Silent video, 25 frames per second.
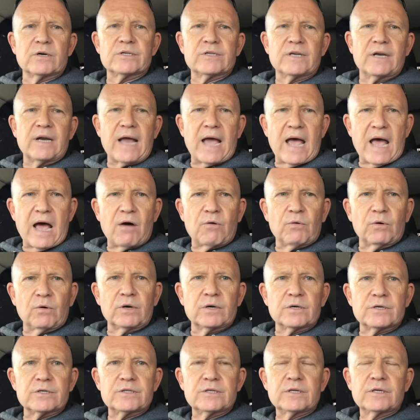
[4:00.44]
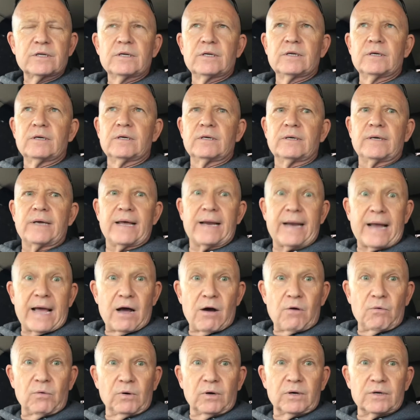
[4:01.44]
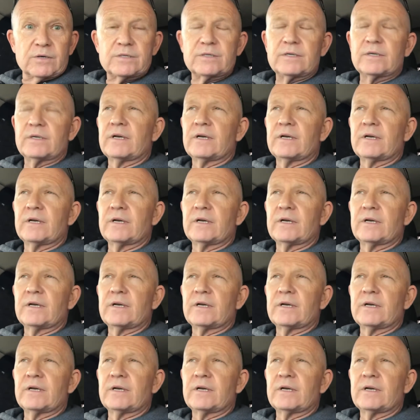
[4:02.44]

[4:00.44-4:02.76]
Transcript: and hours and hours